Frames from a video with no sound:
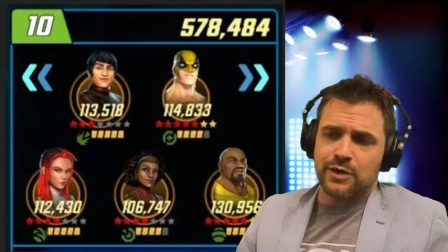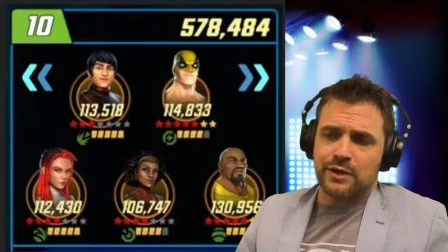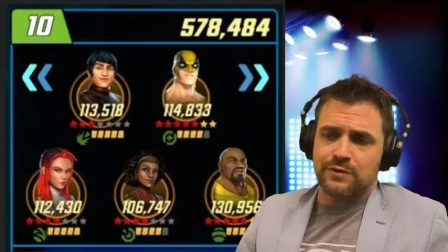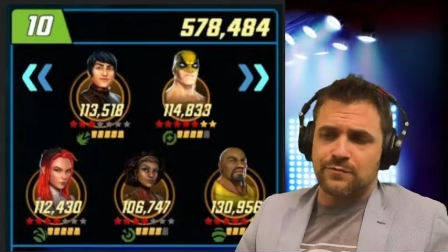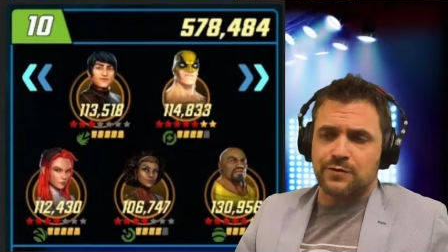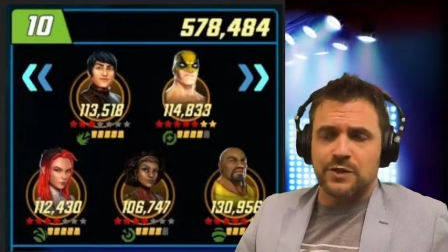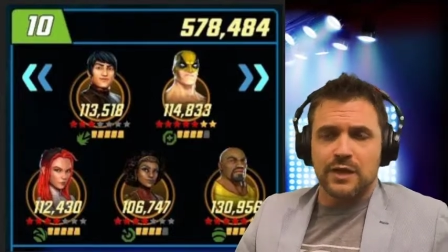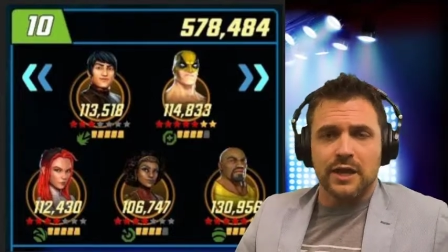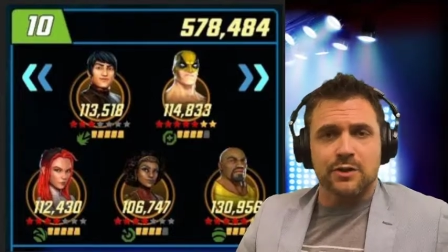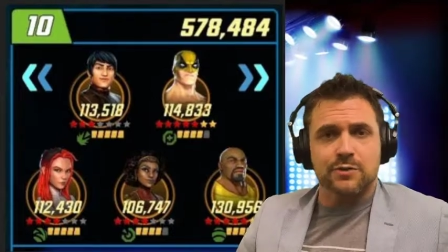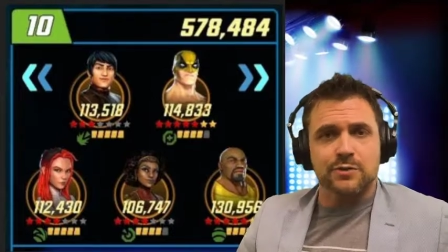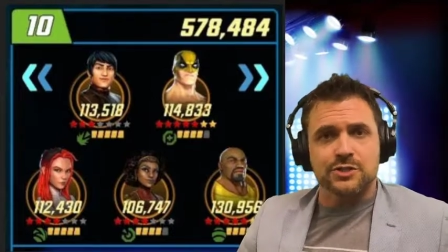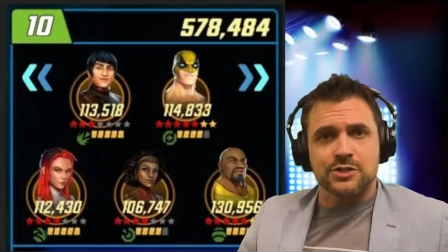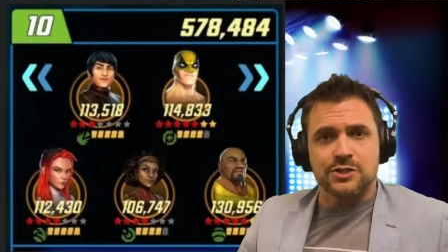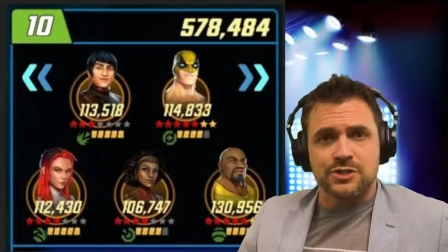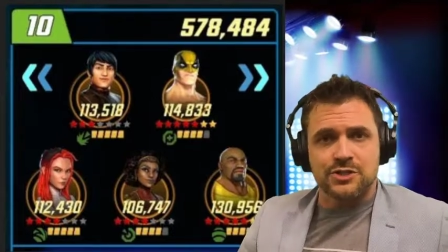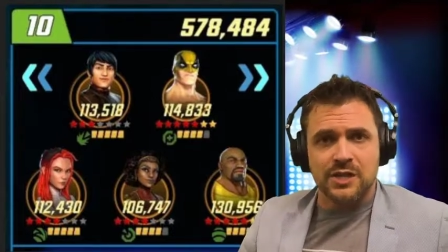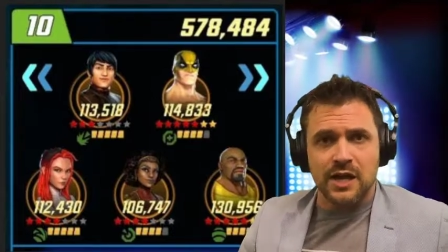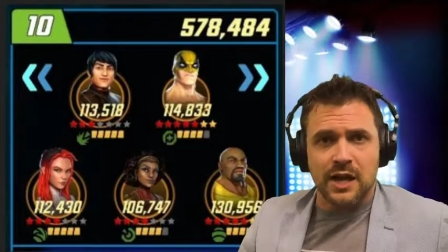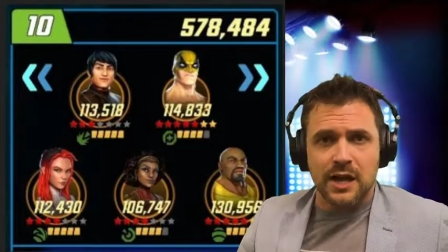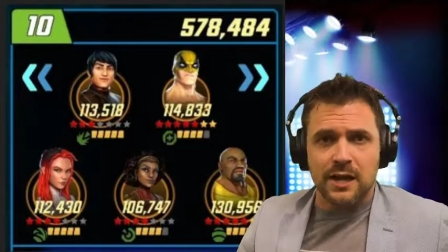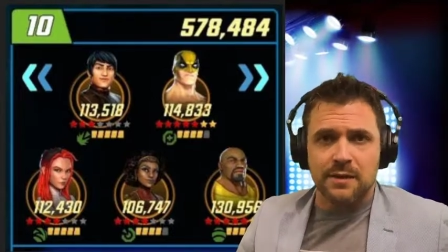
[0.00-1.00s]
If you like what you
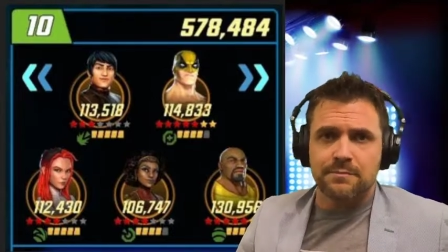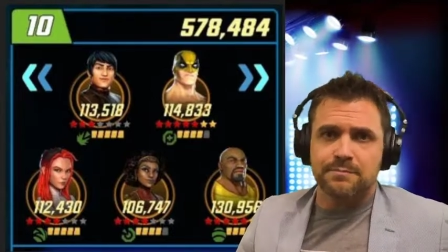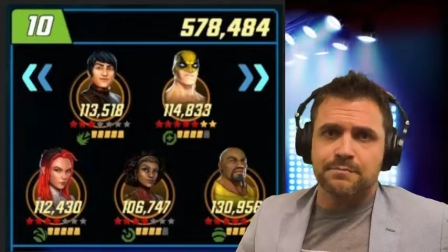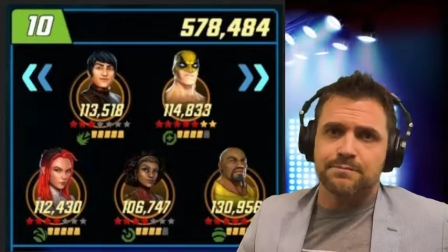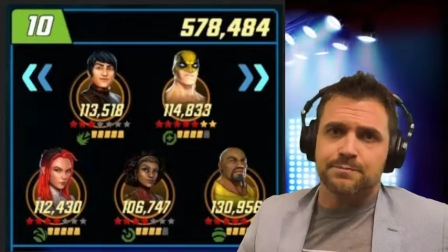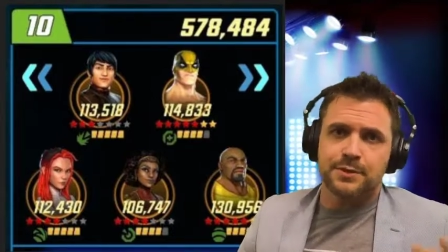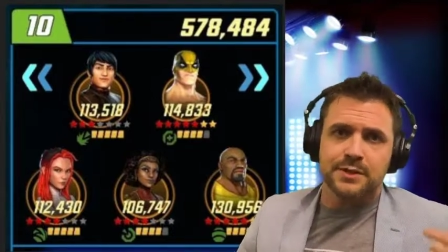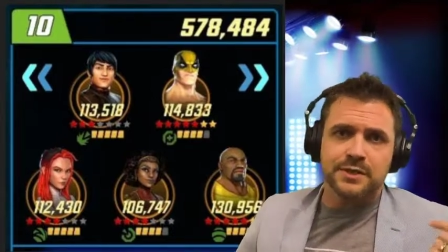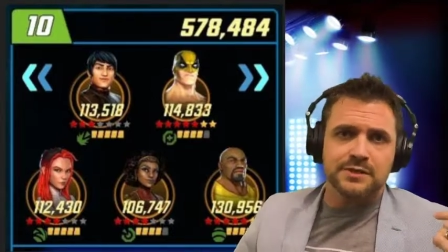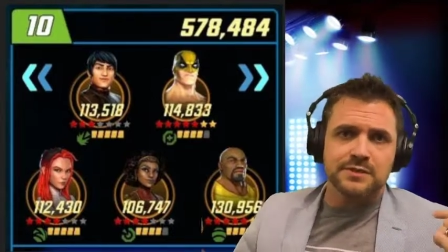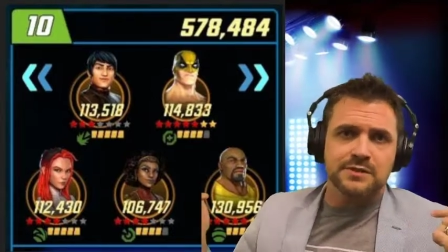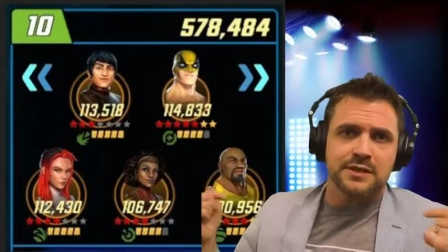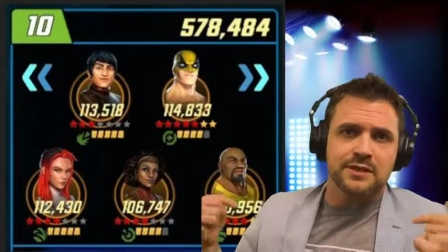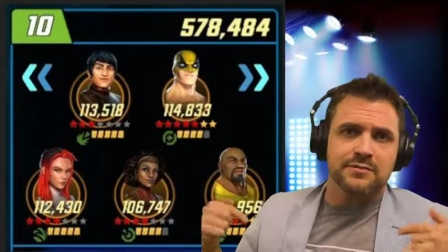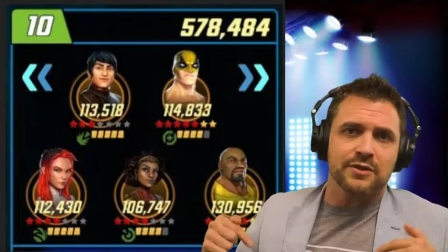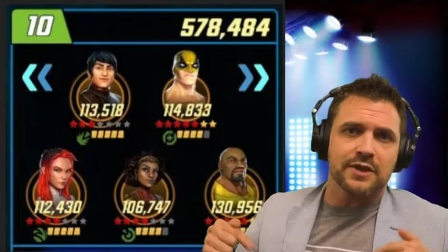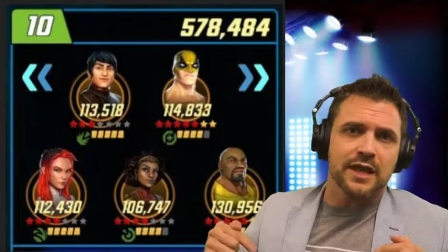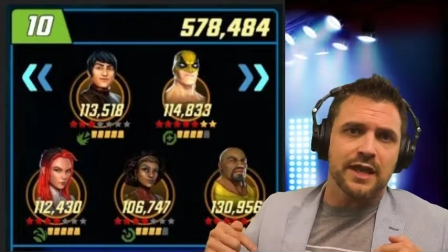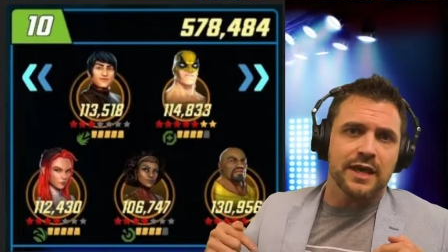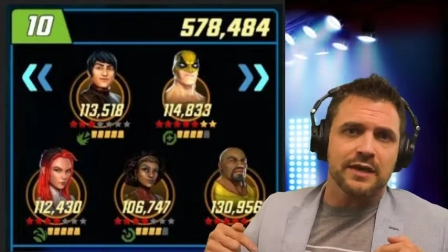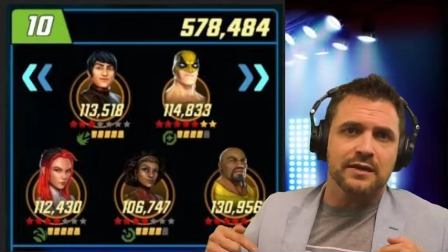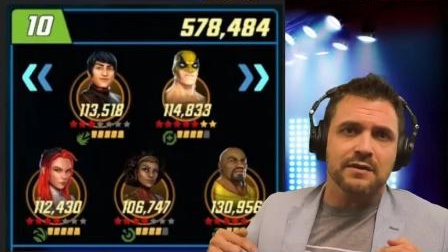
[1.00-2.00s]
saw, please leave a
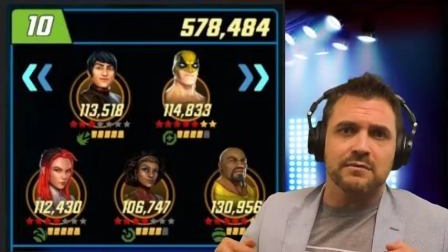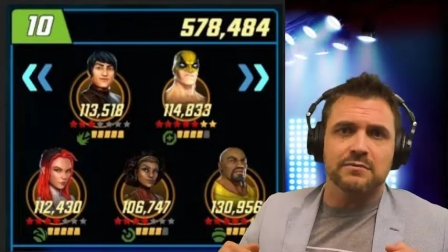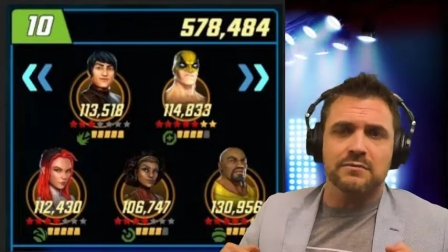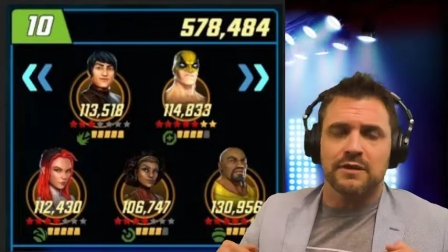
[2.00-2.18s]
like.